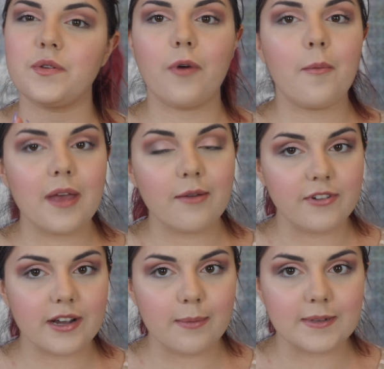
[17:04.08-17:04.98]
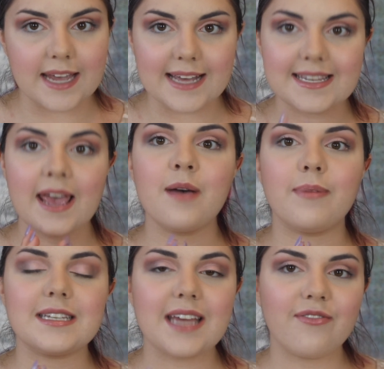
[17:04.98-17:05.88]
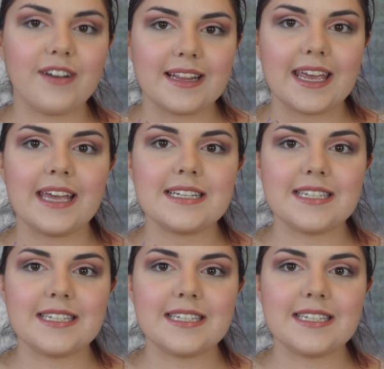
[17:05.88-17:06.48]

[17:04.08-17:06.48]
it won't be up for a couple days, but definitely